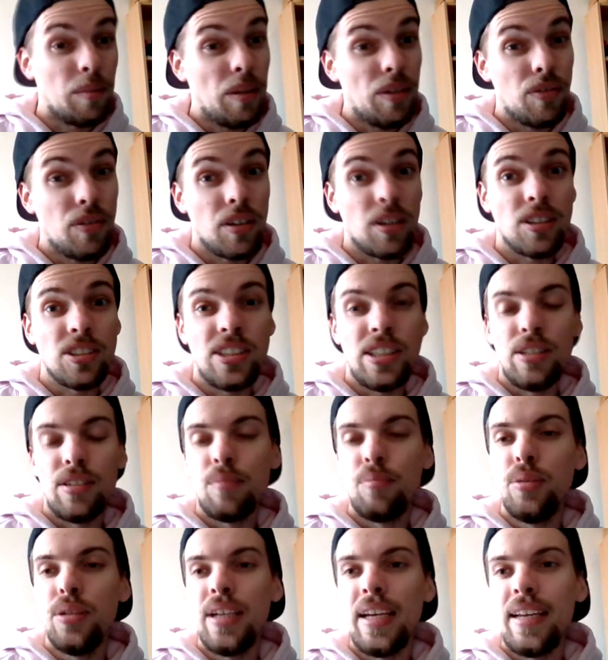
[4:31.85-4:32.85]
I'm even
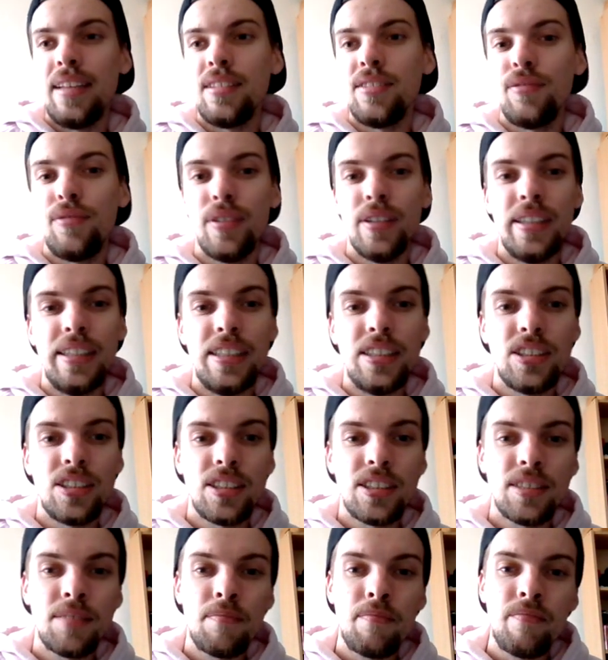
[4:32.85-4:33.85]
considering putting in
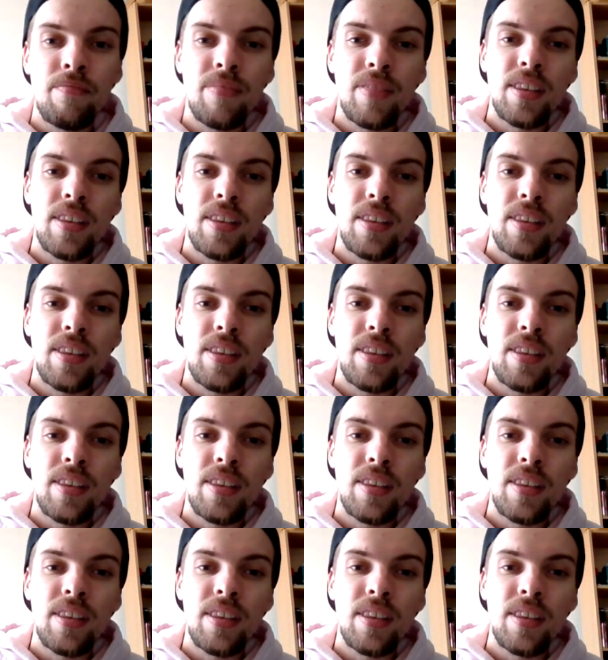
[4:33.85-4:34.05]
Felice.